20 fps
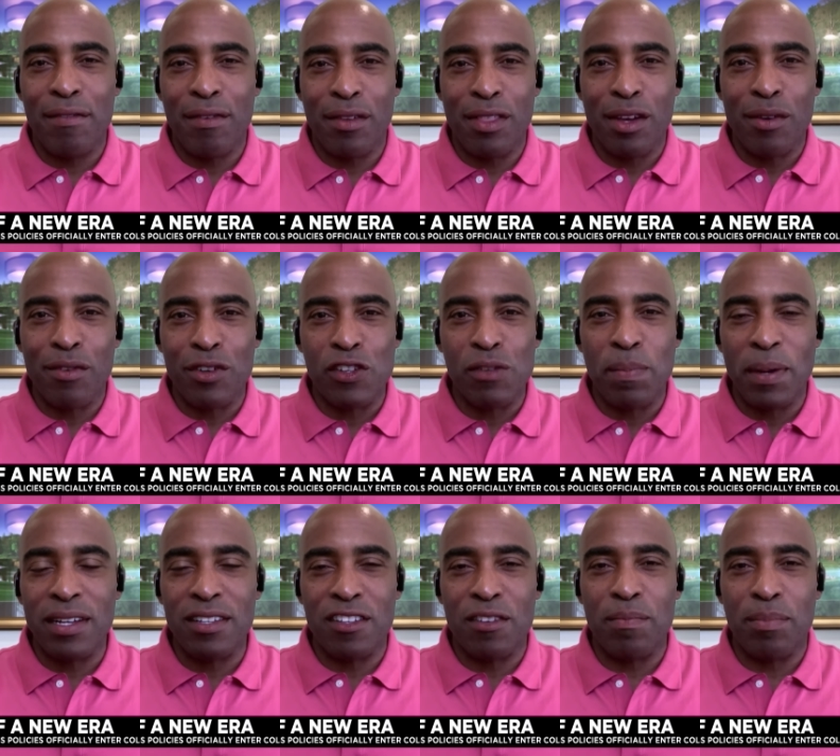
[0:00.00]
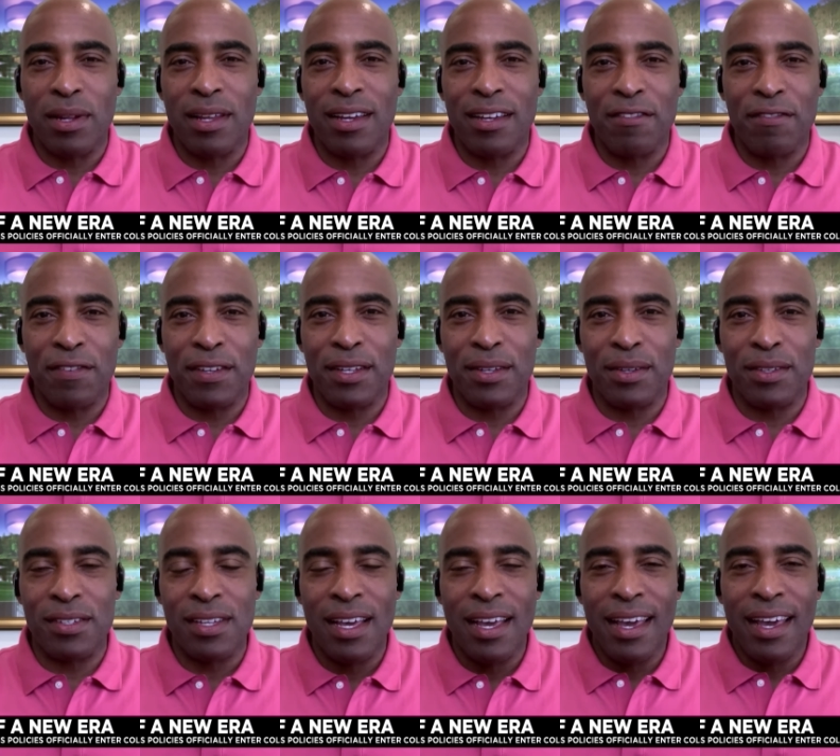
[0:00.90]
have on their respective playing
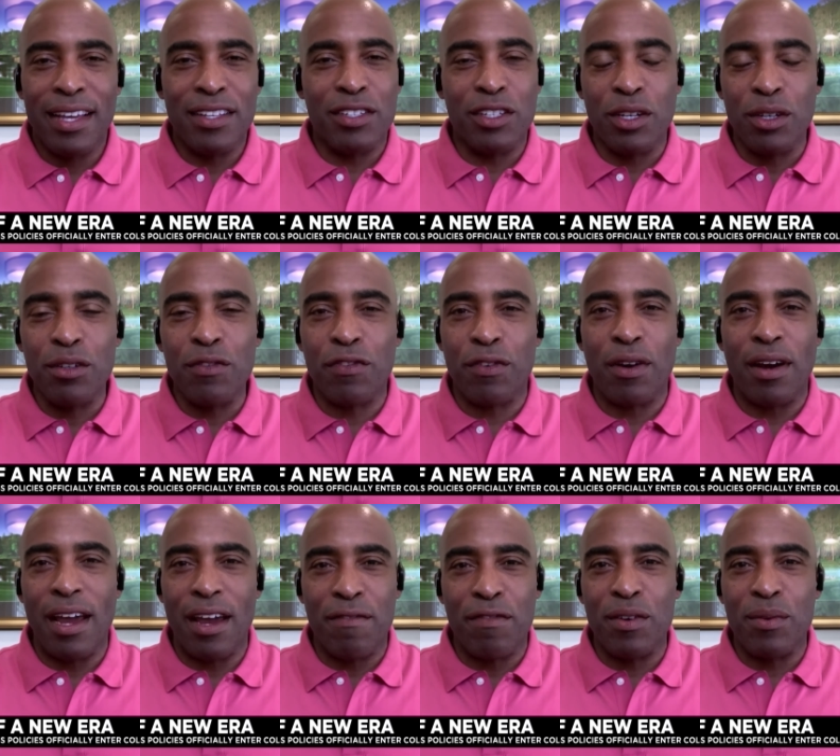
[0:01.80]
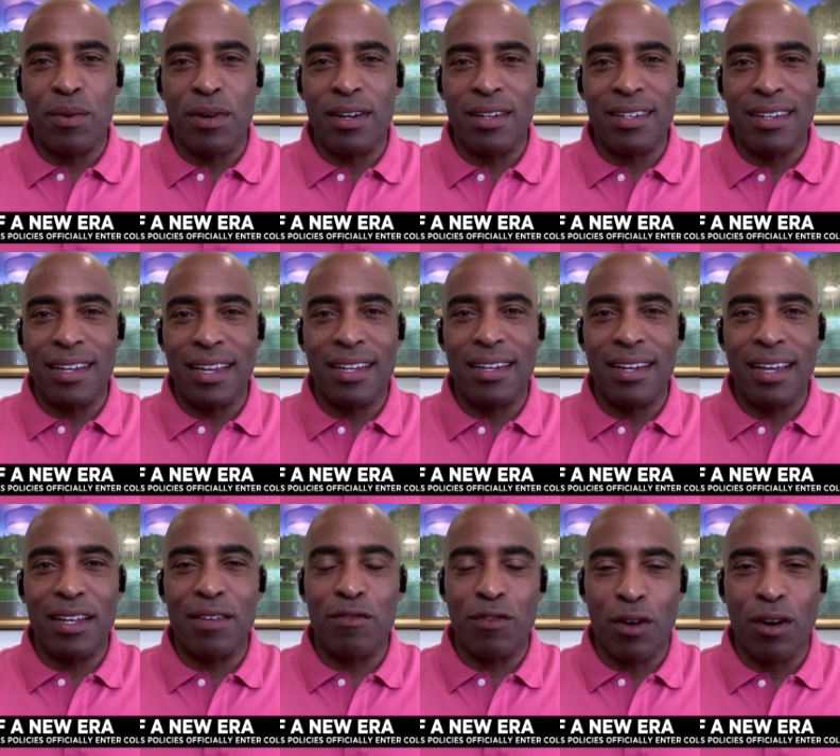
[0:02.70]
field. It's good for everyone
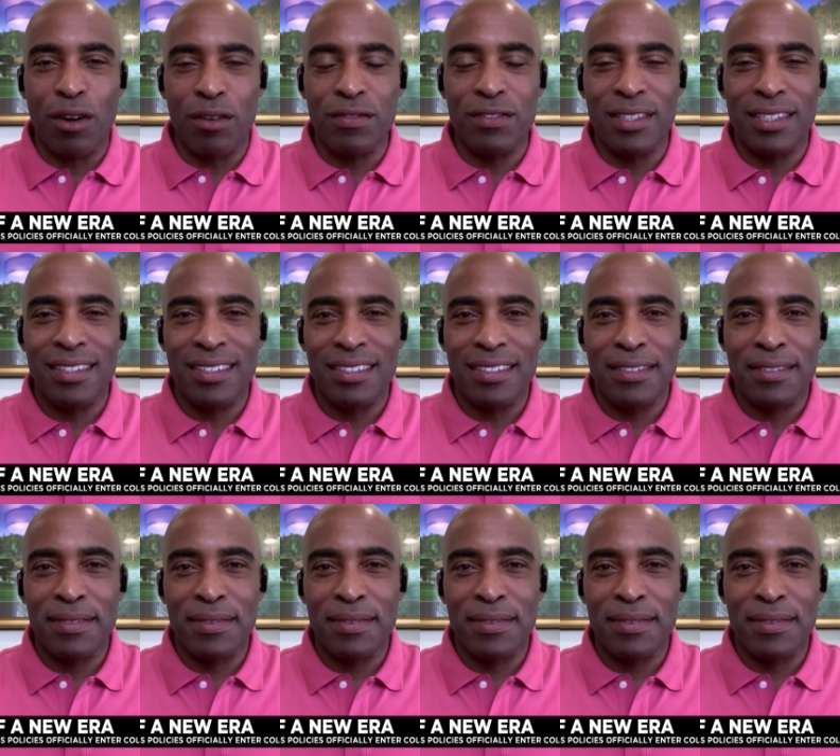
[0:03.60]
involved